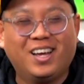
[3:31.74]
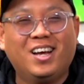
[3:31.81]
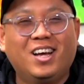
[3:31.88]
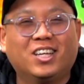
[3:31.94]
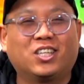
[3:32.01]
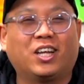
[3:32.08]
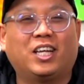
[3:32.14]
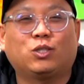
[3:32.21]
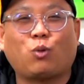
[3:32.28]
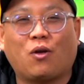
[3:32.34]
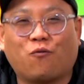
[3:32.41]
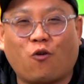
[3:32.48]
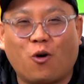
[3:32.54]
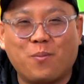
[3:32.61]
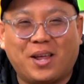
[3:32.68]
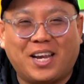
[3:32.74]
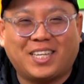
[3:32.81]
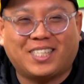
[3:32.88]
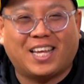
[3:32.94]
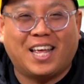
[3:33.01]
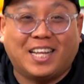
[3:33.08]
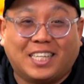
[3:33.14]
So let's wait 4
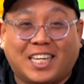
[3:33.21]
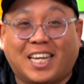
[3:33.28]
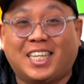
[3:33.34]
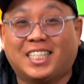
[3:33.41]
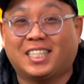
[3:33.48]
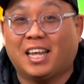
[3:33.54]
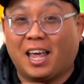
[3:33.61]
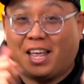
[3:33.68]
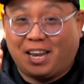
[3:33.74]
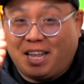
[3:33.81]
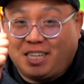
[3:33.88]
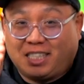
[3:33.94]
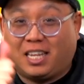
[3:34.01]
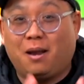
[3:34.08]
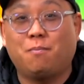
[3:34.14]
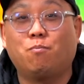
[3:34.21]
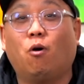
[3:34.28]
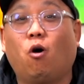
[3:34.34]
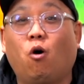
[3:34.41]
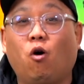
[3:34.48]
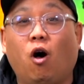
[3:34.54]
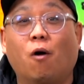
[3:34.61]
minutes and taste an instant
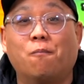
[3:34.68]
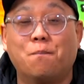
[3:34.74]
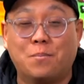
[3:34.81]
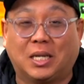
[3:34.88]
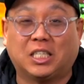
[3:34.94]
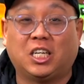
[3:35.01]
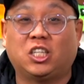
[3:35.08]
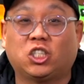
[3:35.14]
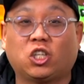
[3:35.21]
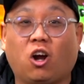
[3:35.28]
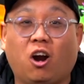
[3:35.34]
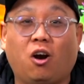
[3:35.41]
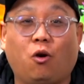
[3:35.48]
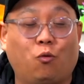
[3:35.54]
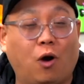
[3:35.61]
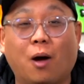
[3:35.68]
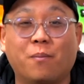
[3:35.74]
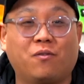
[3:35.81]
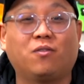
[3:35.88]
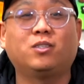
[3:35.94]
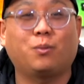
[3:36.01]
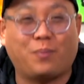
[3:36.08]
bowl of Michelin star
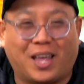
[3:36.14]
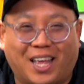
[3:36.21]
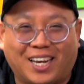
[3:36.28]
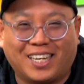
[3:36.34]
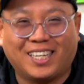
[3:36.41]
ramen from Japan.